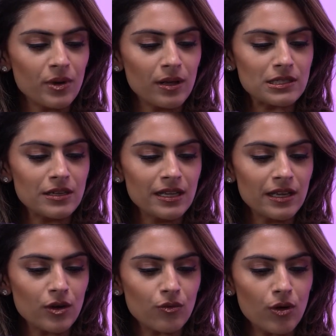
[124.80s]
when I was looking at
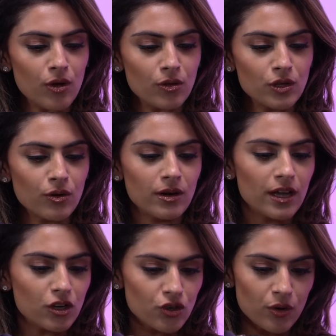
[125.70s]
your role, you're a
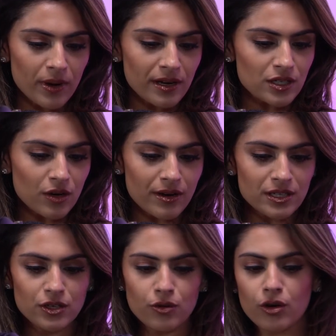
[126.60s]
luxury wedding
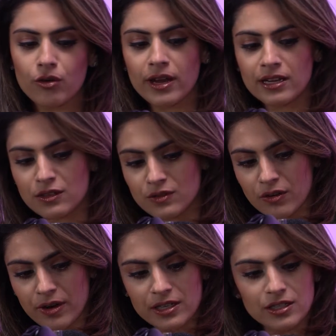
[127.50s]
director, you're a creative
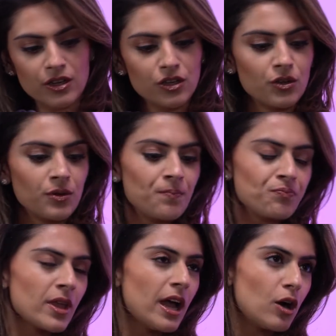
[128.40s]
director, you
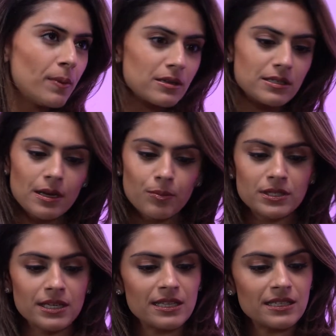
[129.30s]
help out
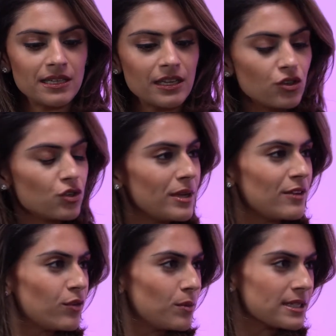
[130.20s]
celebrities and you do
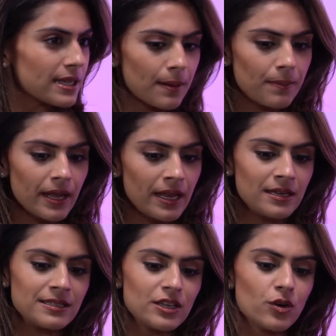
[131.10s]
influencer
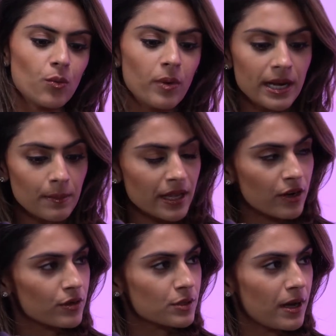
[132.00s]
campaigns and you're a wedding
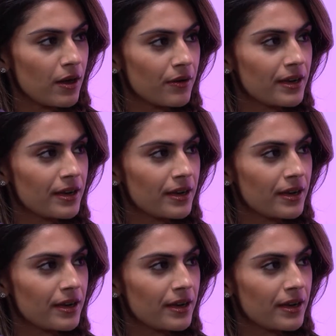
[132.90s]
planner as well.